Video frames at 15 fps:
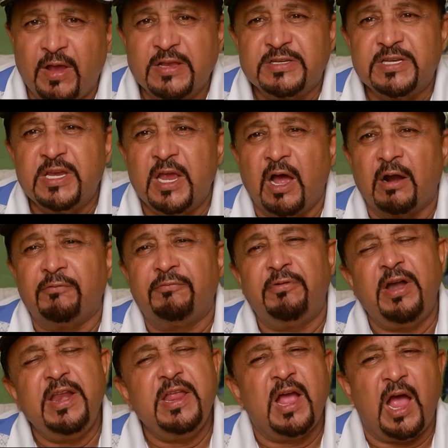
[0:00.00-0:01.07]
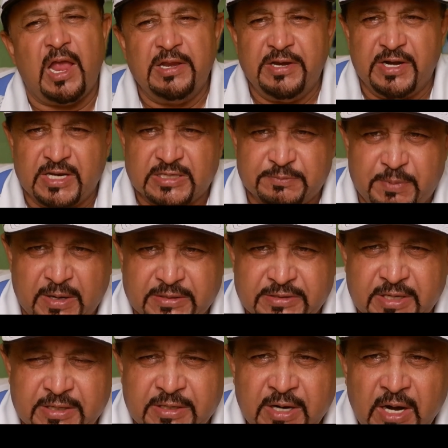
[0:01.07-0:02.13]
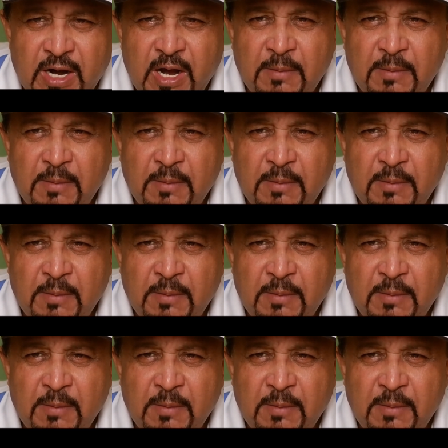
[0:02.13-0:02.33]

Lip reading: fancy are very highly respected,